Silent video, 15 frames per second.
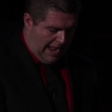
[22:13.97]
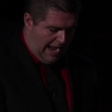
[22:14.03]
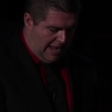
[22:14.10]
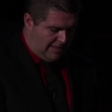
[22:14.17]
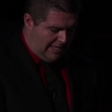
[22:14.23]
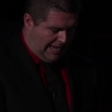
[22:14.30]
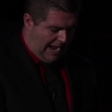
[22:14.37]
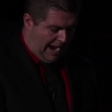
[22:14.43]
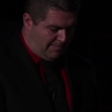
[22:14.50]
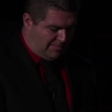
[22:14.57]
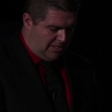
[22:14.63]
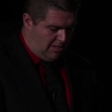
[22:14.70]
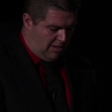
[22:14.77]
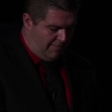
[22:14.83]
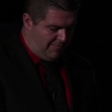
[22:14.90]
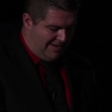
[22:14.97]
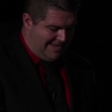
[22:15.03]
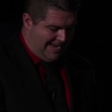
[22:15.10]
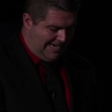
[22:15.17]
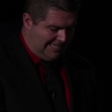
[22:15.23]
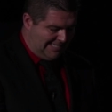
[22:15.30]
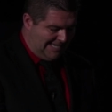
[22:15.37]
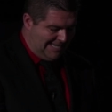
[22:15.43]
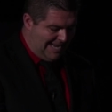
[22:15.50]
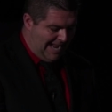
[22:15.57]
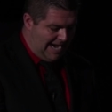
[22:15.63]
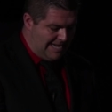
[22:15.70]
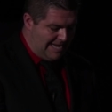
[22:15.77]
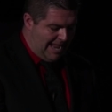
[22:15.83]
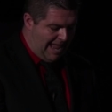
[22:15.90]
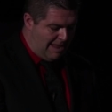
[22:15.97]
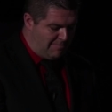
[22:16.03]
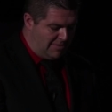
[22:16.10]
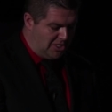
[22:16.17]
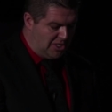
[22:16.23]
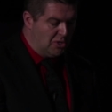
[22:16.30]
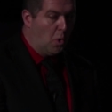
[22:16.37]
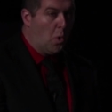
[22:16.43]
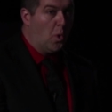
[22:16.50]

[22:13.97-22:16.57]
And the captain of the nineteen ninety Edmonton